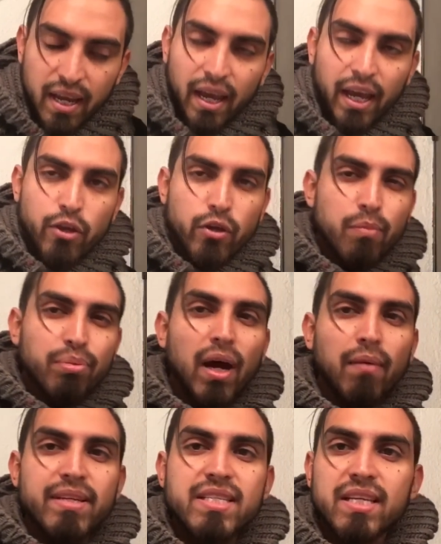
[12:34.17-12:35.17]
And you could
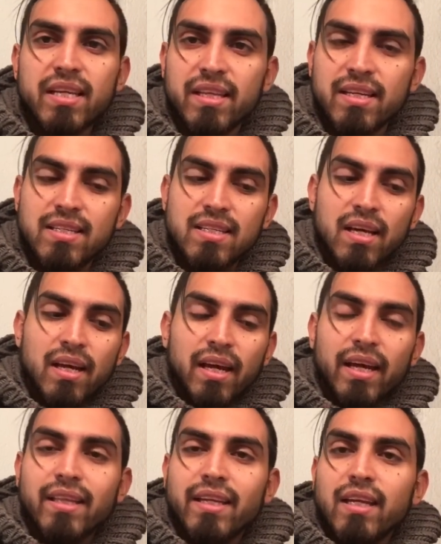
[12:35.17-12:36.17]
probably see this
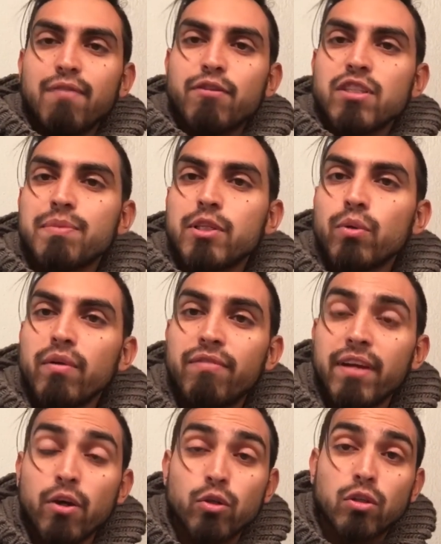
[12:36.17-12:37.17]
in the difference between
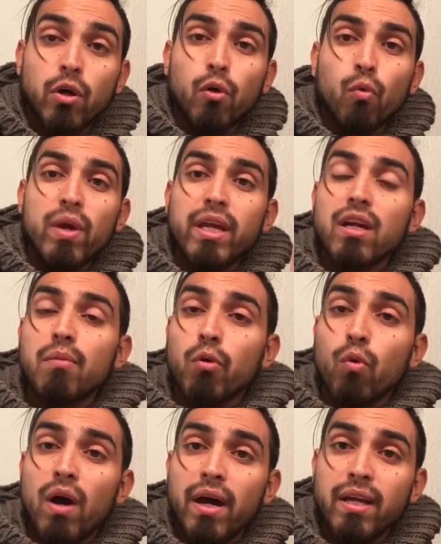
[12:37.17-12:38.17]
videos. Go to week number
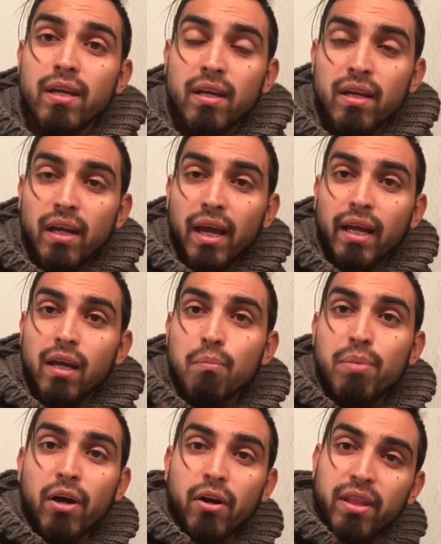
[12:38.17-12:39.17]
1 and
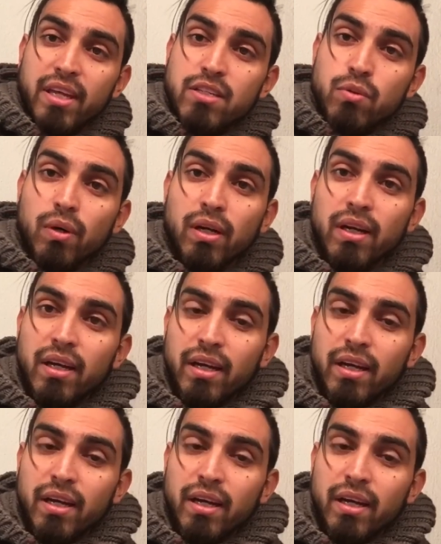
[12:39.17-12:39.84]
compare to this one.